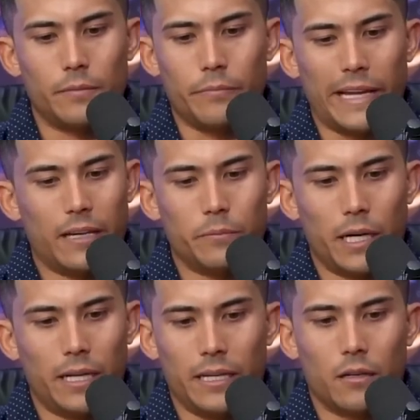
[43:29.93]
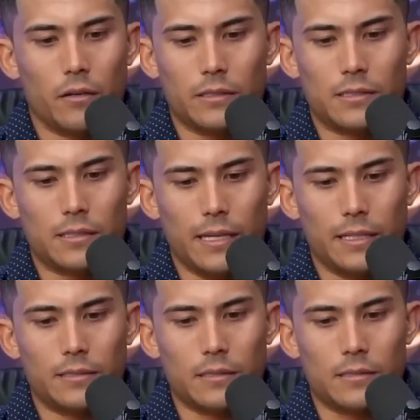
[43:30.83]
making money and all these
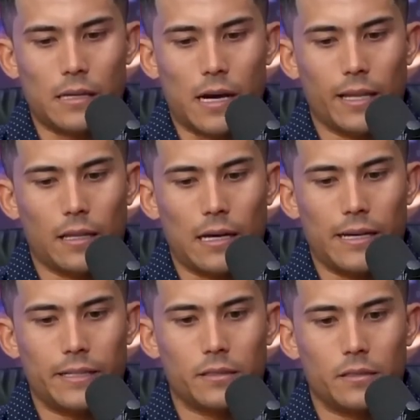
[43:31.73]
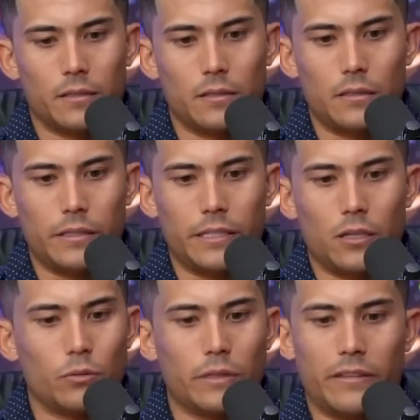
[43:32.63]
things, it's not like the
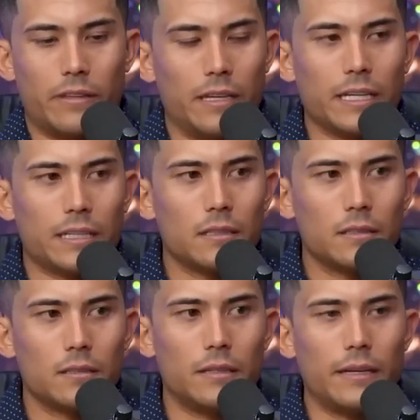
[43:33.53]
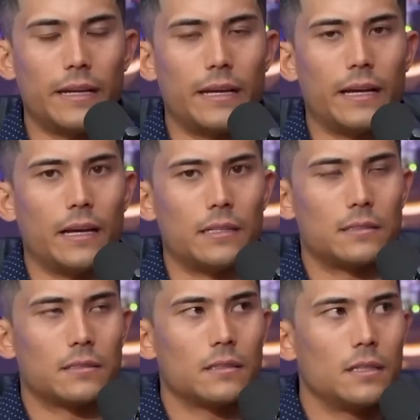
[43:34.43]
only thing.
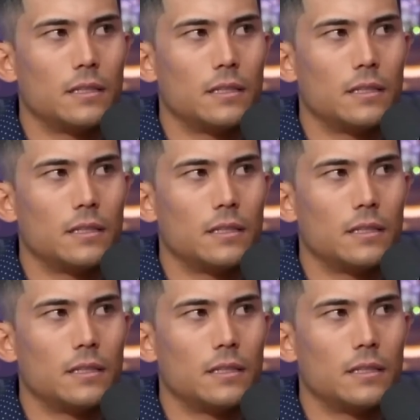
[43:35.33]
And